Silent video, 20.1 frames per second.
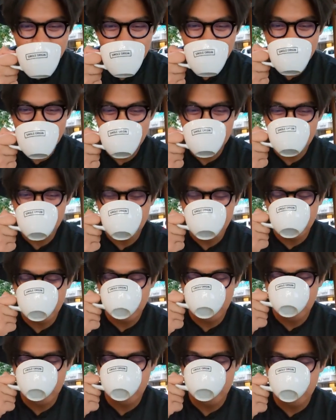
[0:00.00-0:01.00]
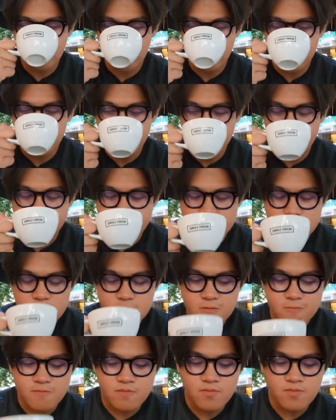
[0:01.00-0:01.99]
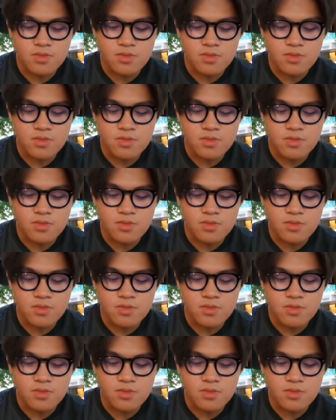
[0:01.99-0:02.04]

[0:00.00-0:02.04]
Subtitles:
(silence)